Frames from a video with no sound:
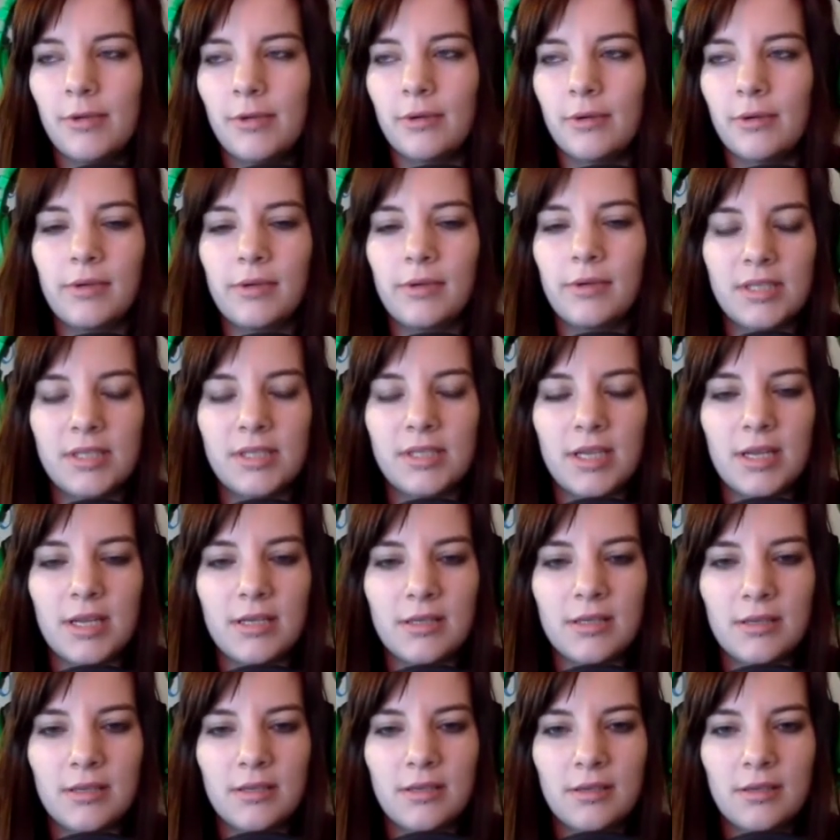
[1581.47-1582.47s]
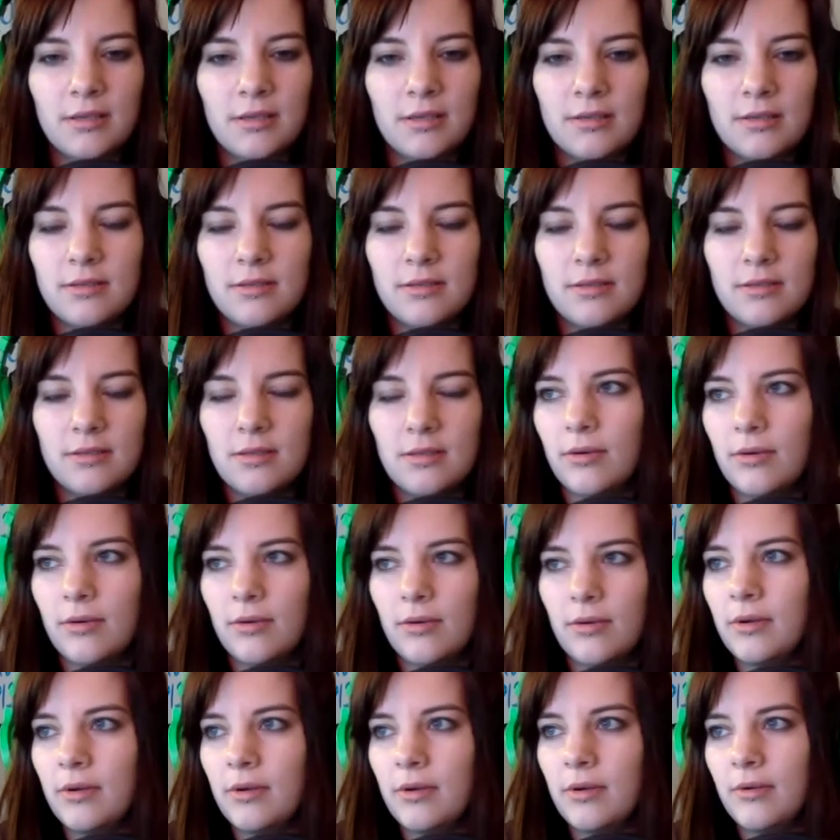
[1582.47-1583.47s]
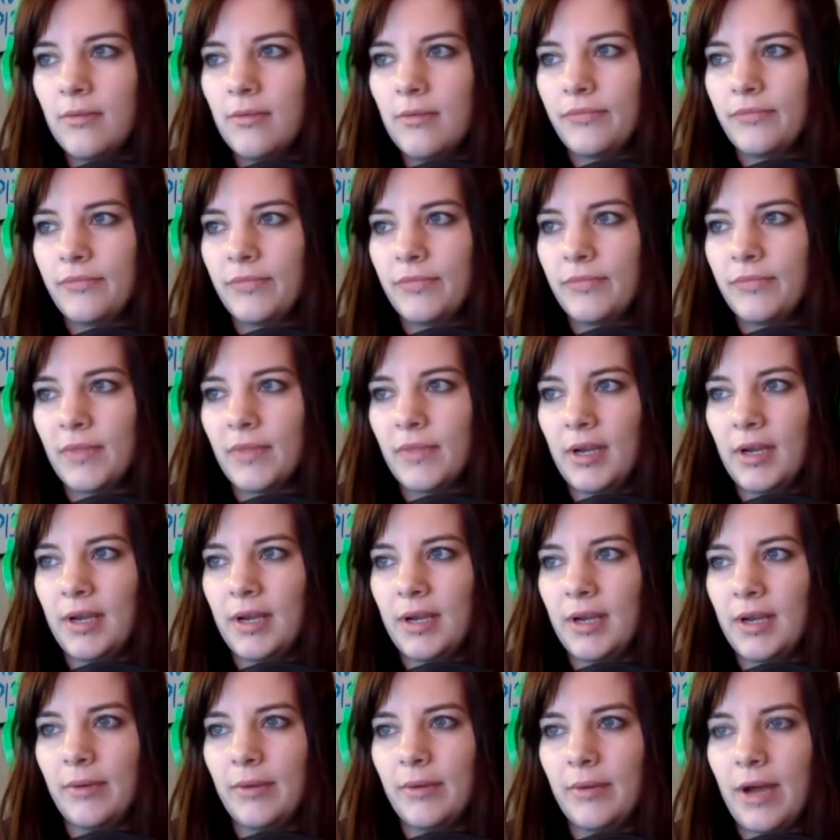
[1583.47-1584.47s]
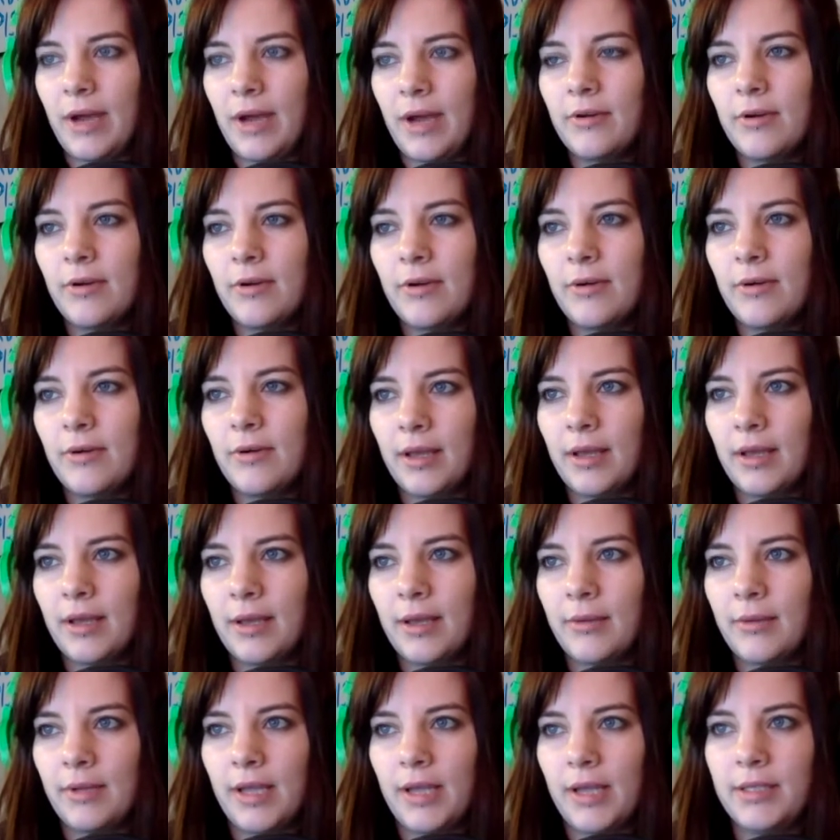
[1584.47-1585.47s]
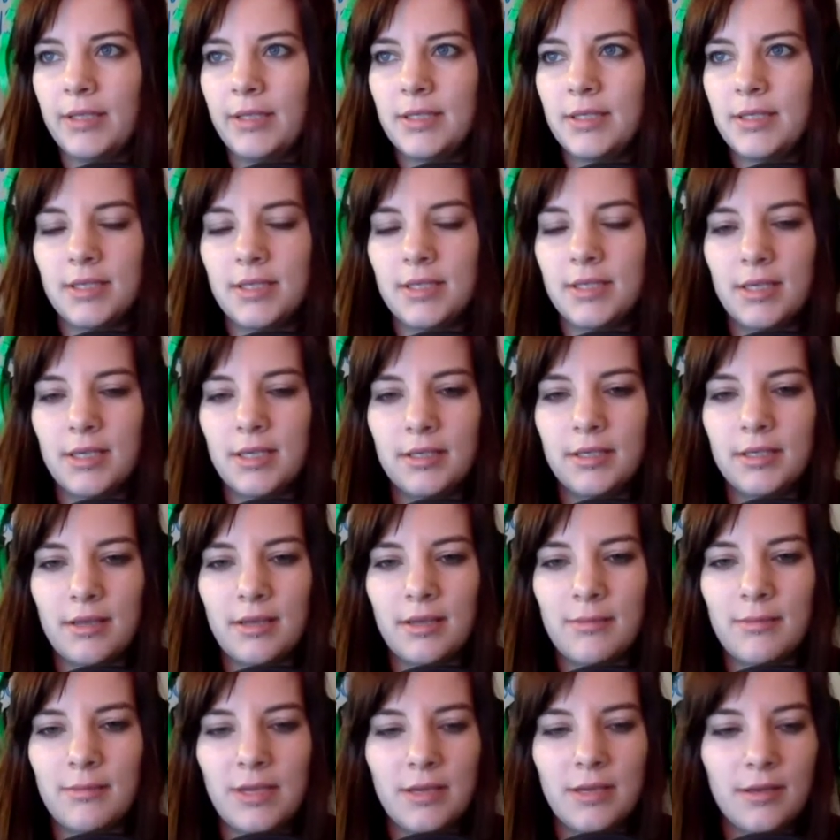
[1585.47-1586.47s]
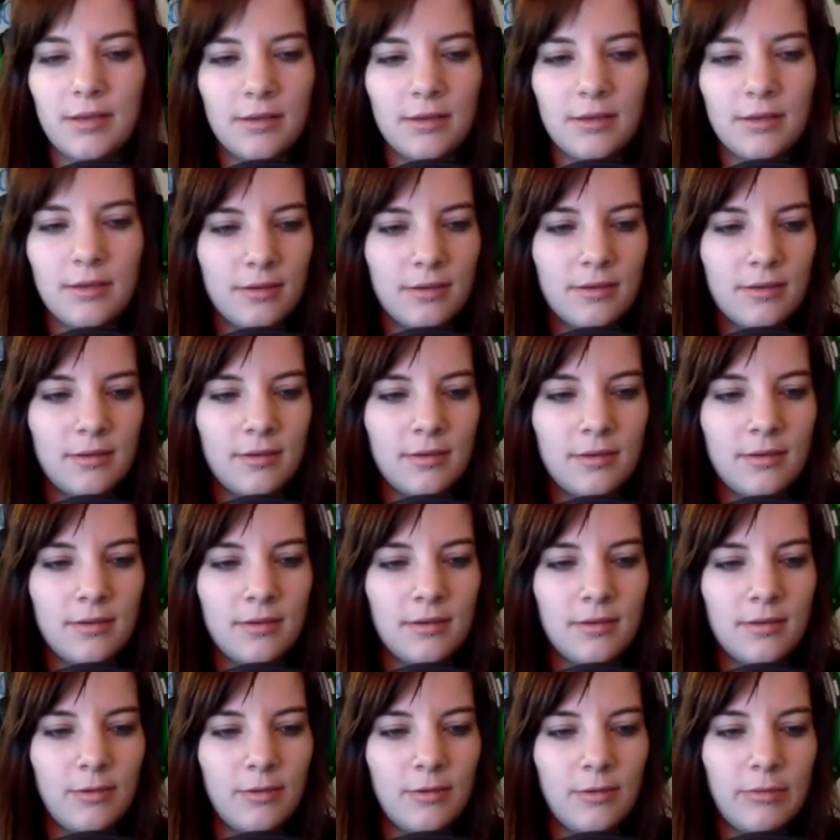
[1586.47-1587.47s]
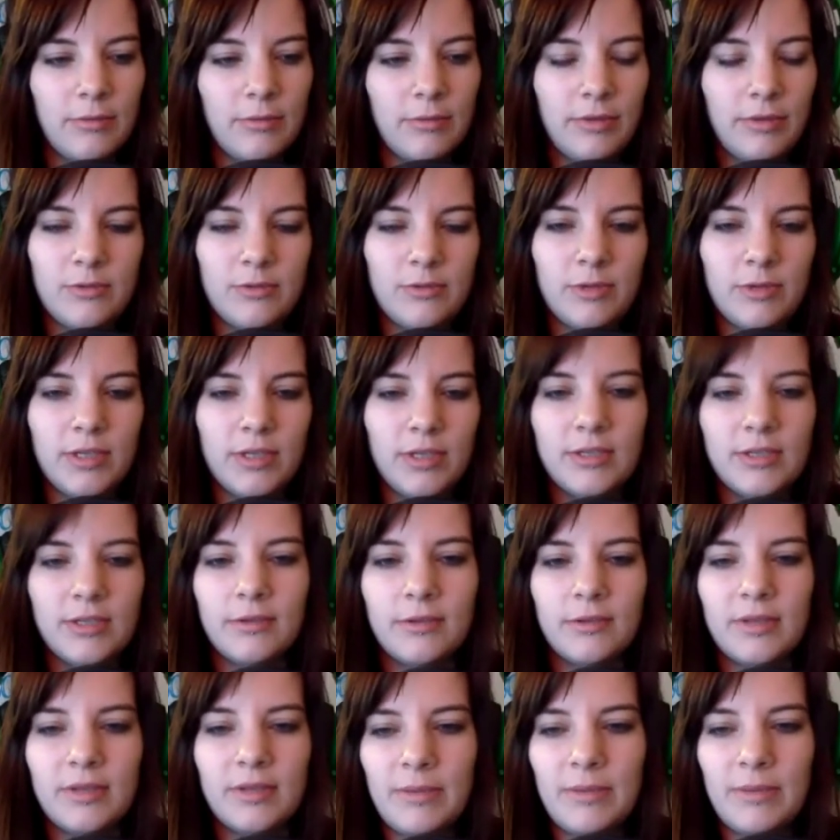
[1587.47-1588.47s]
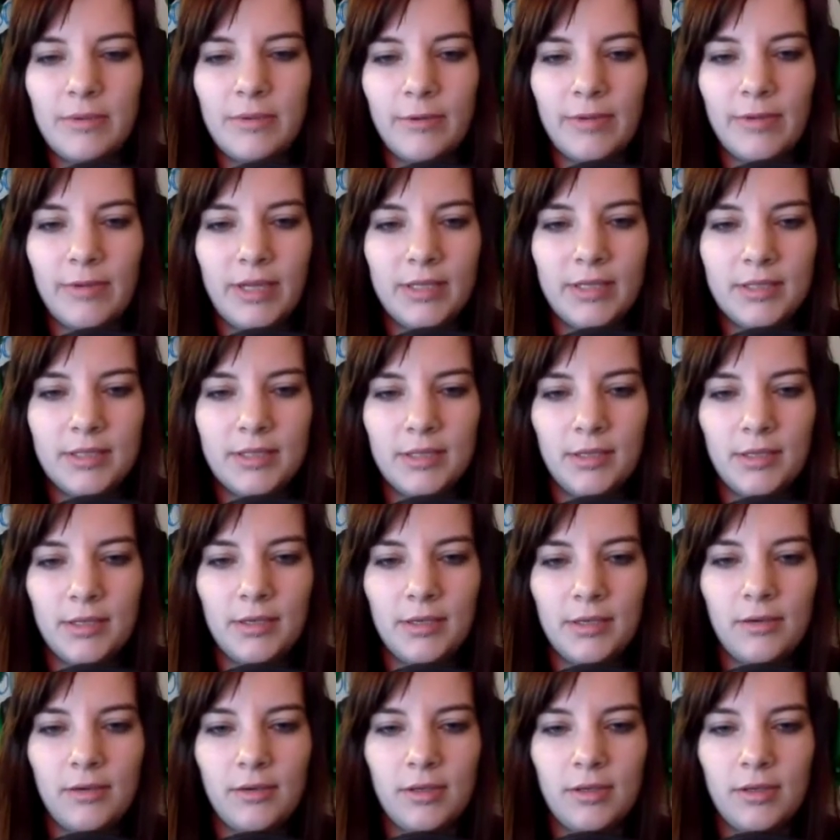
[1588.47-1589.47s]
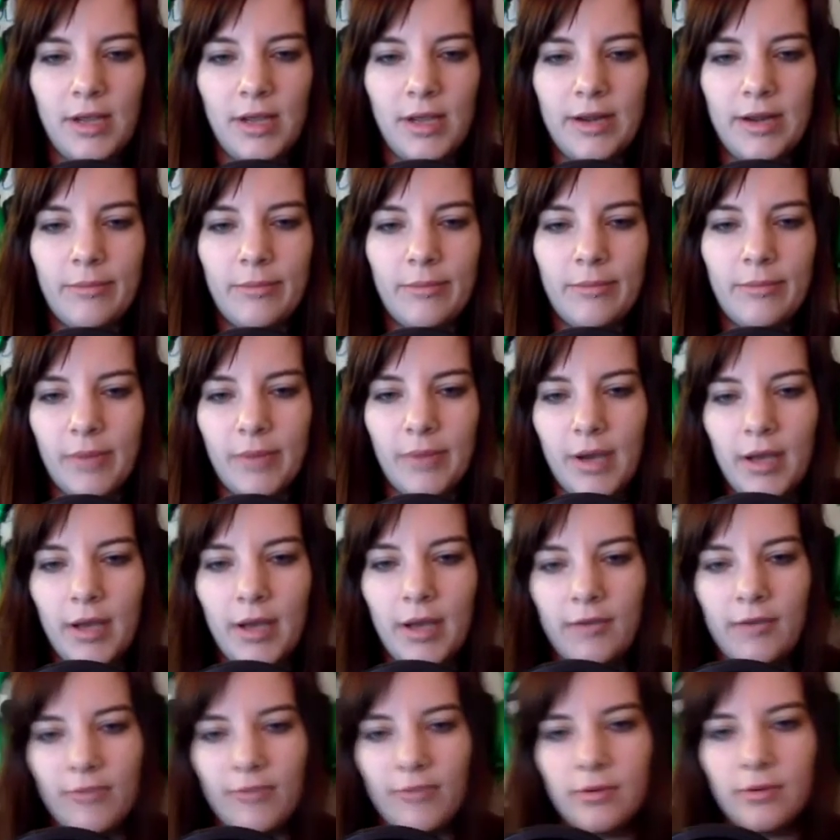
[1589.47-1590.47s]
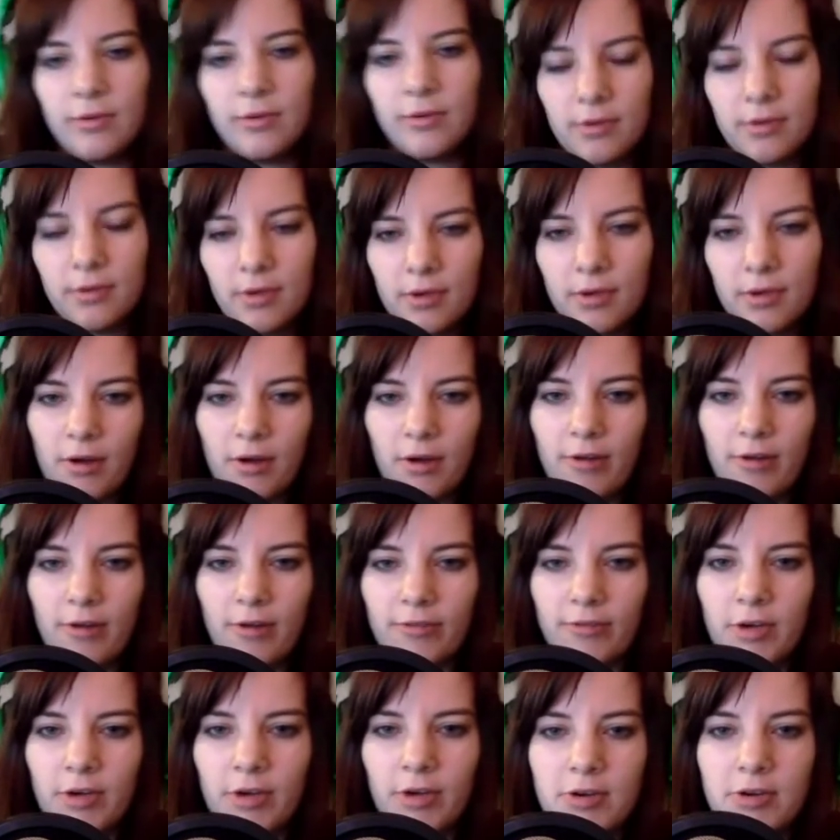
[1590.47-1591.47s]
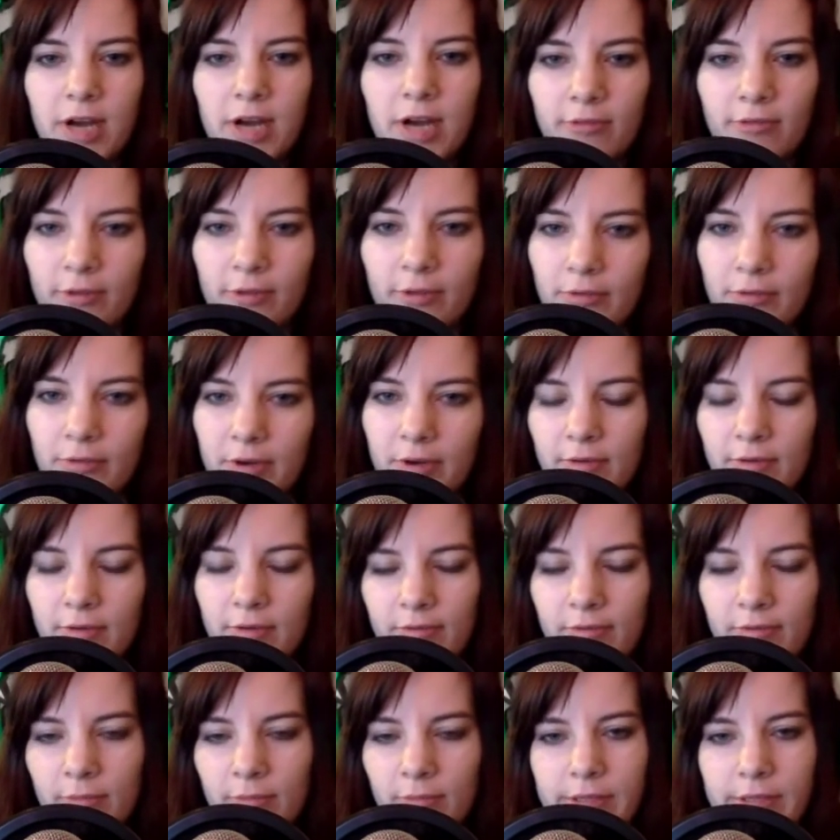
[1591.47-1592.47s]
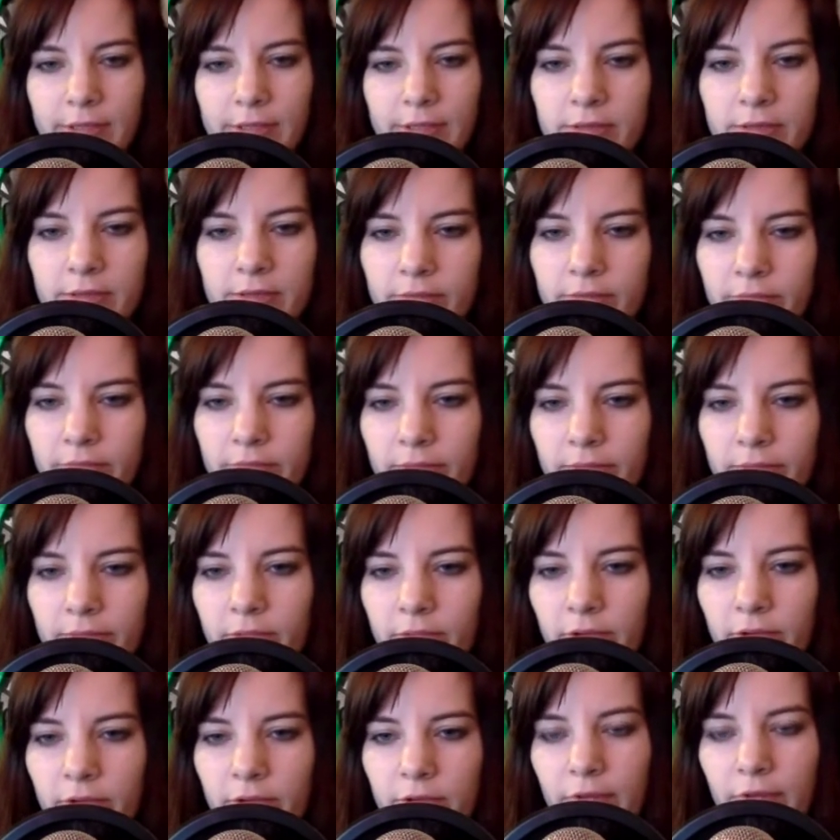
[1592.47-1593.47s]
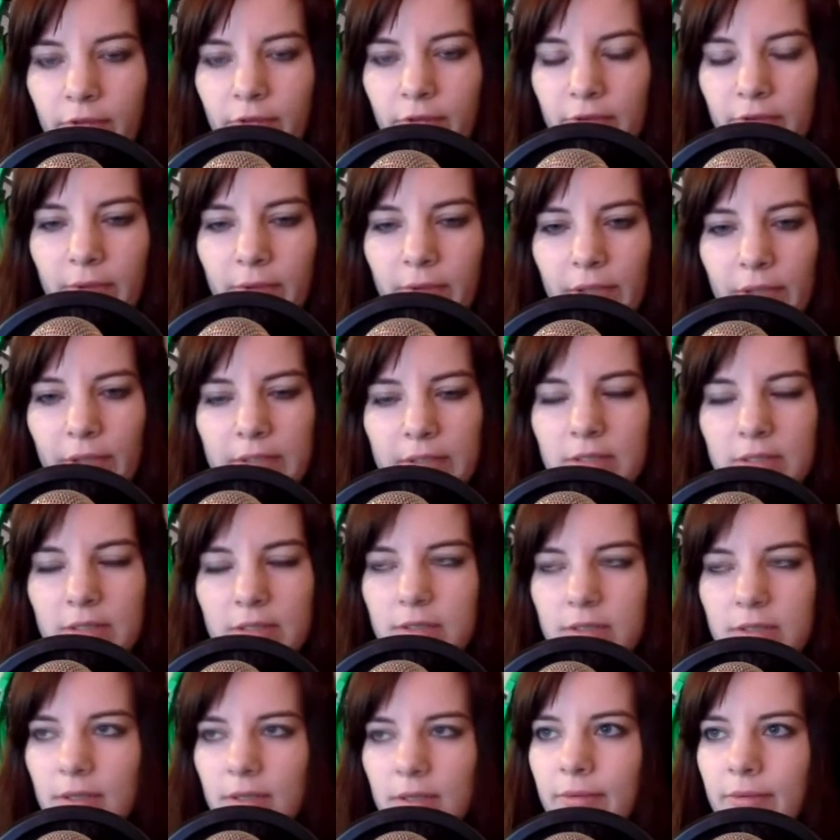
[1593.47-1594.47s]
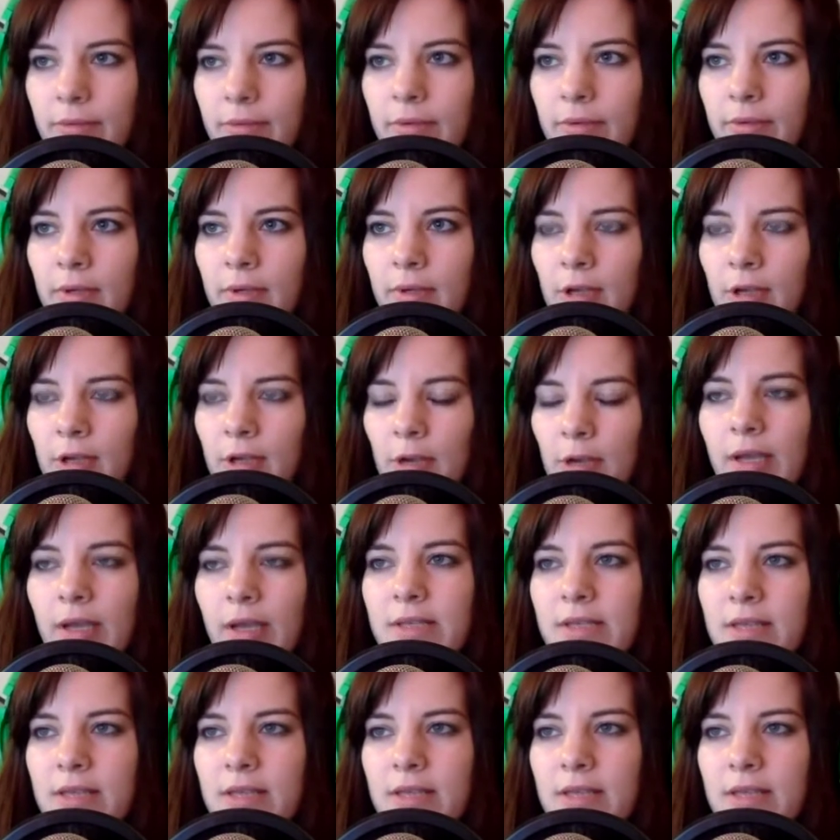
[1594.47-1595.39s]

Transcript: Motorola did. So I don't know. I would like to see it. I mean, the OnePlus One has shown that people are willing to go online and buy a phone off contract for $300, $350. So it would be nice.